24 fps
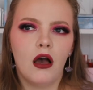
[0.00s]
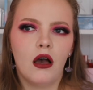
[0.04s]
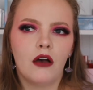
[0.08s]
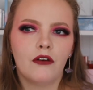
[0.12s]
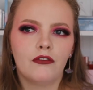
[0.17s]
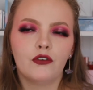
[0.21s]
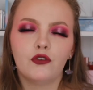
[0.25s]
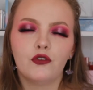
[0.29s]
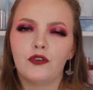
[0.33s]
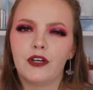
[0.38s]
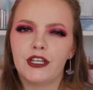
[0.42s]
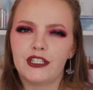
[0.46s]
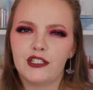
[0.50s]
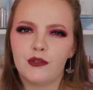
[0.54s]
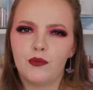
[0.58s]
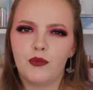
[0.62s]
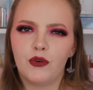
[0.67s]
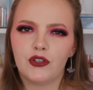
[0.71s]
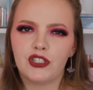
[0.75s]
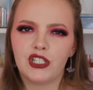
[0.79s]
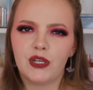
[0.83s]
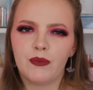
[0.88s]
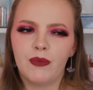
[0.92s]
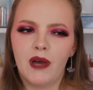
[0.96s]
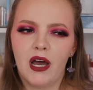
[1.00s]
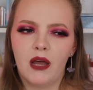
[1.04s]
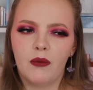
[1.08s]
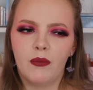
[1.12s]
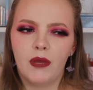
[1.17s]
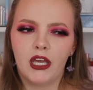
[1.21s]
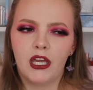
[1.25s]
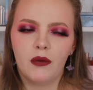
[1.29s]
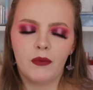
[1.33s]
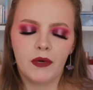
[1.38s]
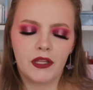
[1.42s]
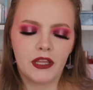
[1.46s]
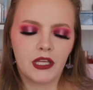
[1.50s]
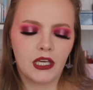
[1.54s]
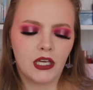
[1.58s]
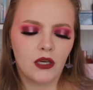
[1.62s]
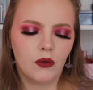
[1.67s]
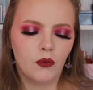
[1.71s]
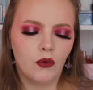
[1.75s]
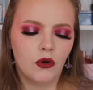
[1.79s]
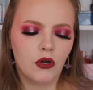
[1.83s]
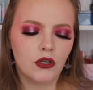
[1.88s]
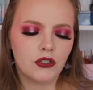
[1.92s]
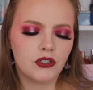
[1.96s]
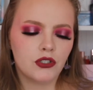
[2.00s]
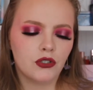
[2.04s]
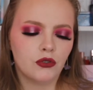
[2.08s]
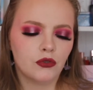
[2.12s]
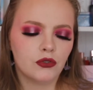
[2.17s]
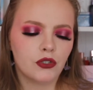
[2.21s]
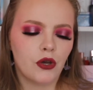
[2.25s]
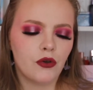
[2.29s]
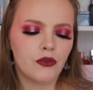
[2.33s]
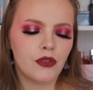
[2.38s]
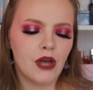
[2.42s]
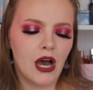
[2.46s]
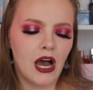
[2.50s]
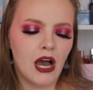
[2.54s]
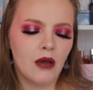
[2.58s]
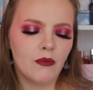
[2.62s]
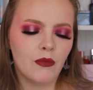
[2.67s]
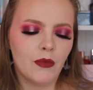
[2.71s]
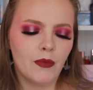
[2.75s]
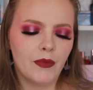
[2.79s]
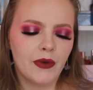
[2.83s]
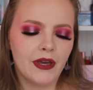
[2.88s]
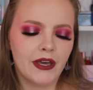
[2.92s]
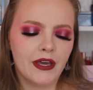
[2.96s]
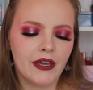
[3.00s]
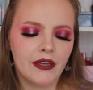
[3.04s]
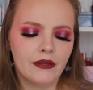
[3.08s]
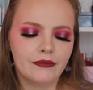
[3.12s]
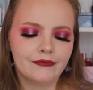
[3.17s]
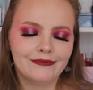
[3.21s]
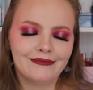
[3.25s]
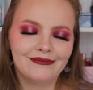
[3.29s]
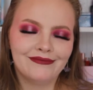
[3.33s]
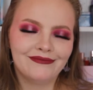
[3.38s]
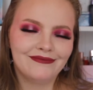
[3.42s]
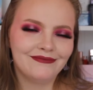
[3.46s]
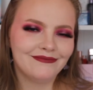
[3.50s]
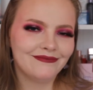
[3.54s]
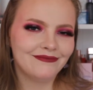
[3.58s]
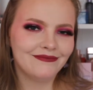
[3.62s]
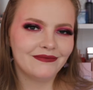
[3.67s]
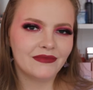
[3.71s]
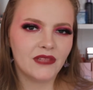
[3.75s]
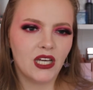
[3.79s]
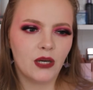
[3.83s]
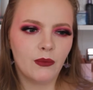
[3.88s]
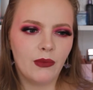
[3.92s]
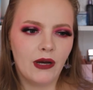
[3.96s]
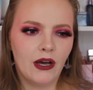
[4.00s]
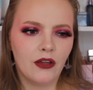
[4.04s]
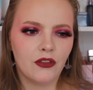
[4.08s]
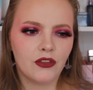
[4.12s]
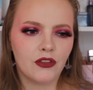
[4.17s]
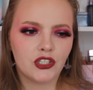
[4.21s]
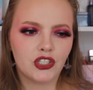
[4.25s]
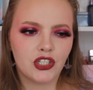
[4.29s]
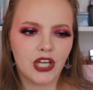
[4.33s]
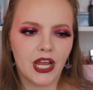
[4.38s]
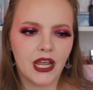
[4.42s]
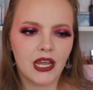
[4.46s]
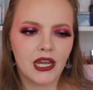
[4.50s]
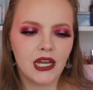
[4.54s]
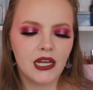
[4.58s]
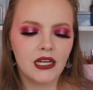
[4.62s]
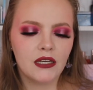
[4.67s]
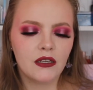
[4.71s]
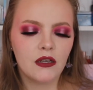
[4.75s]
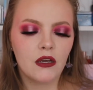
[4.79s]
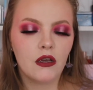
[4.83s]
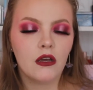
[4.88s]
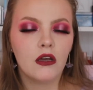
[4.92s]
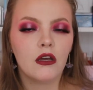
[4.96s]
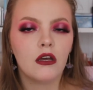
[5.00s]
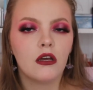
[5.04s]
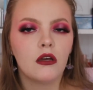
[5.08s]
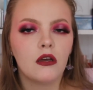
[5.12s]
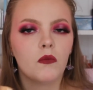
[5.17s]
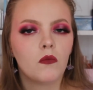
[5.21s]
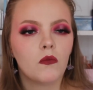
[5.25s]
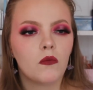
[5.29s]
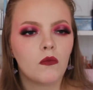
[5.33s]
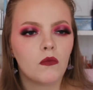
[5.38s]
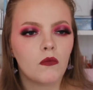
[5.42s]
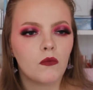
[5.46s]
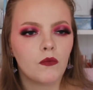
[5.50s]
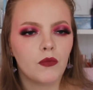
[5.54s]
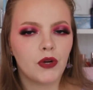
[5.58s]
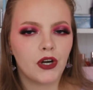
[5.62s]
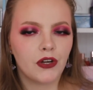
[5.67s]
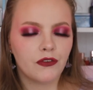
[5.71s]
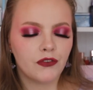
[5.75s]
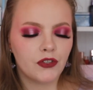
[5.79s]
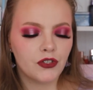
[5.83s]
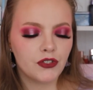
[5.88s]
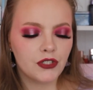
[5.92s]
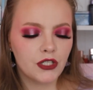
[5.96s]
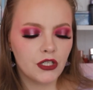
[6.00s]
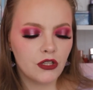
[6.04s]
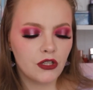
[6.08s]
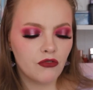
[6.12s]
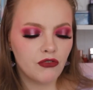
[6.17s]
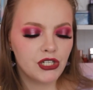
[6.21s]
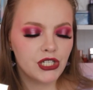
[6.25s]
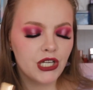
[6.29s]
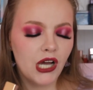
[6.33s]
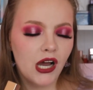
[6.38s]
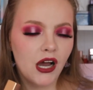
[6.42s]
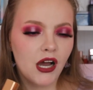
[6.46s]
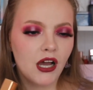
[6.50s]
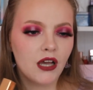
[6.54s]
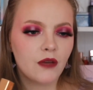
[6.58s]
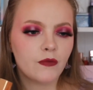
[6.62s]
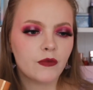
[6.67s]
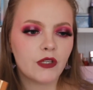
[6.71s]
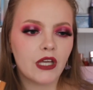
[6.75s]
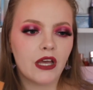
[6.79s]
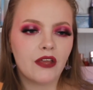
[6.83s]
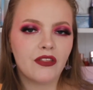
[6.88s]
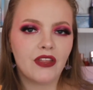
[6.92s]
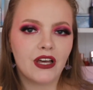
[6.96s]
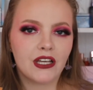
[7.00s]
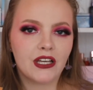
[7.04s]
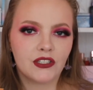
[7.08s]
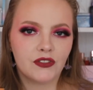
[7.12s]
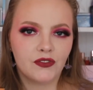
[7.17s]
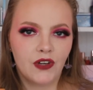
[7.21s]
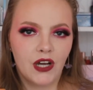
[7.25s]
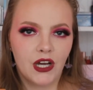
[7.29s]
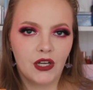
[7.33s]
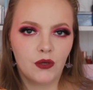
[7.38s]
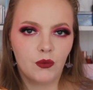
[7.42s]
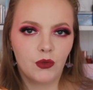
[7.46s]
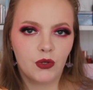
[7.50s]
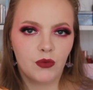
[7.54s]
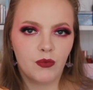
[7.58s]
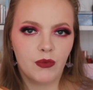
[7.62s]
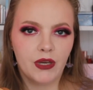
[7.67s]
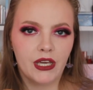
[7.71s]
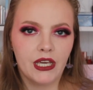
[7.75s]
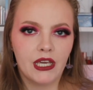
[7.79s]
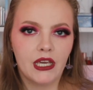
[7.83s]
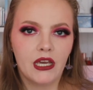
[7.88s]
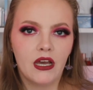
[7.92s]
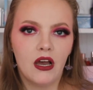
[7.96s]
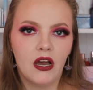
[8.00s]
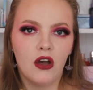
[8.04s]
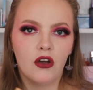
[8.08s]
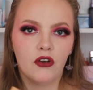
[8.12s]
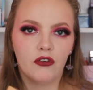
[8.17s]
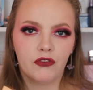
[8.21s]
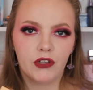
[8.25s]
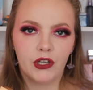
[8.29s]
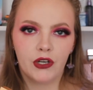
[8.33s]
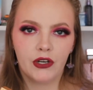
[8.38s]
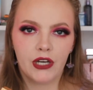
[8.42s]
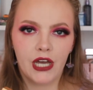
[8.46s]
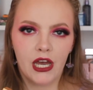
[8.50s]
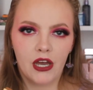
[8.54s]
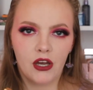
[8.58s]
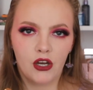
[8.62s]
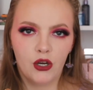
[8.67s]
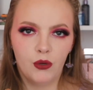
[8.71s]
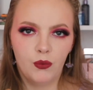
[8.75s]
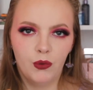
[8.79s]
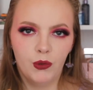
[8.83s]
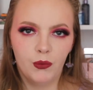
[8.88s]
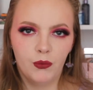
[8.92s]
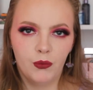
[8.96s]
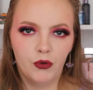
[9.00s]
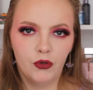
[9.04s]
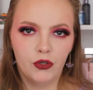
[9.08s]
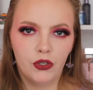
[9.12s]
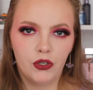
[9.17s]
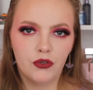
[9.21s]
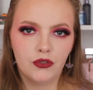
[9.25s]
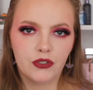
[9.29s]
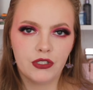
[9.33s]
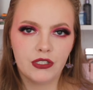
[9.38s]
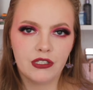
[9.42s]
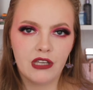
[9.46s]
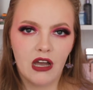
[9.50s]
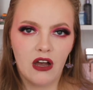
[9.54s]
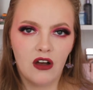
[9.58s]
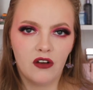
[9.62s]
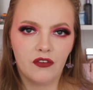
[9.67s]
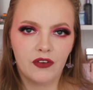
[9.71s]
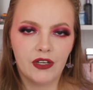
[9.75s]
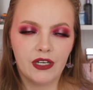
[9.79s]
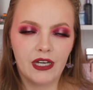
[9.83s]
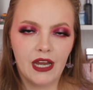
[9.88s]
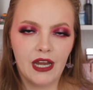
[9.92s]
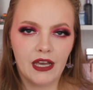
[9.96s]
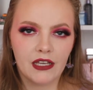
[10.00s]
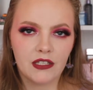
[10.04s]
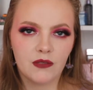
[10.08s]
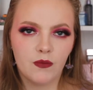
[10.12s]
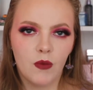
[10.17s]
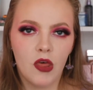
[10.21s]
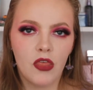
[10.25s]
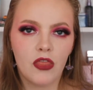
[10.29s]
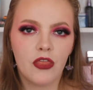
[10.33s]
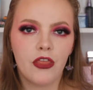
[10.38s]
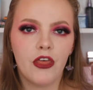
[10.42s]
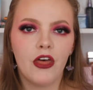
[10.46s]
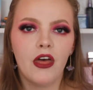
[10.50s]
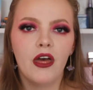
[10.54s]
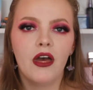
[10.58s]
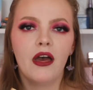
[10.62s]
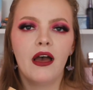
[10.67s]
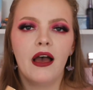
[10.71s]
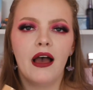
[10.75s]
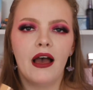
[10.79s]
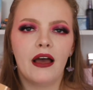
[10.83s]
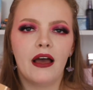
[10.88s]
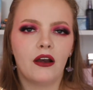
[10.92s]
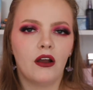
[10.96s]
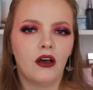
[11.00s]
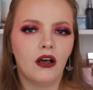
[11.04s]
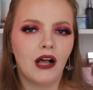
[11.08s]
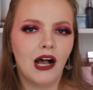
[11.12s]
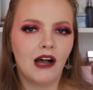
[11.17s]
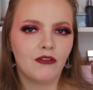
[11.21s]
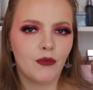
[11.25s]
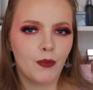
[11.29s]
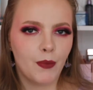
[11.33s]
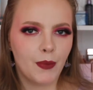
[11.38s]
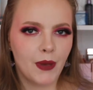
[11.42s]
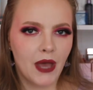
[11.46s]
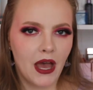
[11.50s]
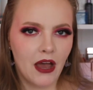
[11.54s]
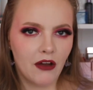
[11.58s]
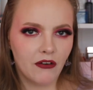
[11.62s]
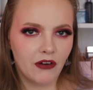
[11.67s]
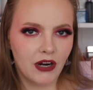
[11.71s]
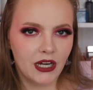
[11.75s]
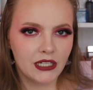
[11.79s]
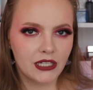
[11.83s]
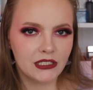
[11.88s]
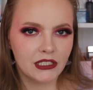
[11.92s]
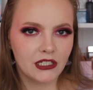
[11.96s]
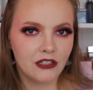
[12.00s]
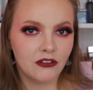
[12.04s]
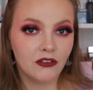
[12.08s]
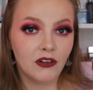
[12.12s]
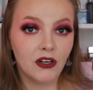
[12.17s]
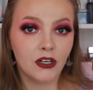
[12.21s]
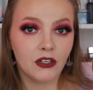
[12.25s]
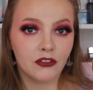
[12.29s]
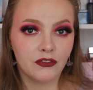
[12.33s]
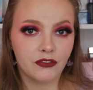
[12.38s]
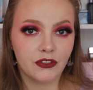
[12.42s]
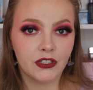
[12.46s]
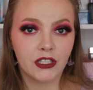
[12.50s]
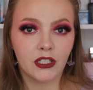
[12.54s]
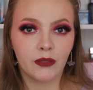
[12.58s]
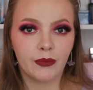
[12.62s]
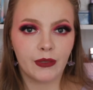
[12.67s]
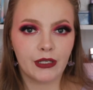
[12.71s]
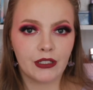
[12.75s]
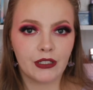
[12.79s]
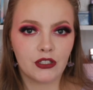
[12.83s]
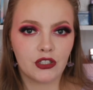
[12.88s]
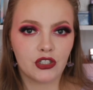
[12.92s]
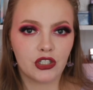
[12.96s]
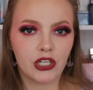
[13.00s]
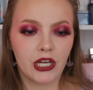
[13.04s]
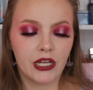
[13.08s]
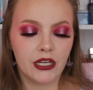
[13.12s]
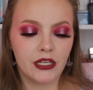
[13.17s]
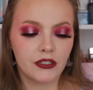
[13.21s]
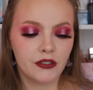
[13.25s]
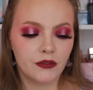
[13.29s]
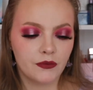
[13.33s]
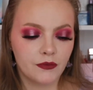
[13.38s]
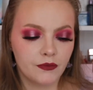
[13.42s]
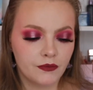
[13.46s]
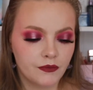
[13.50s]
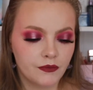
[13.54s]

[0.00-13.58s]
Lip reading: Full Face of Project Pan makeup, I think it was. You'll know that I'm a bit about the shade. But I've used it 3 times and that's fine with me. Hopefully I'll get a couple more uses out of it next month and I'll have a better idea of how I feel about the shade.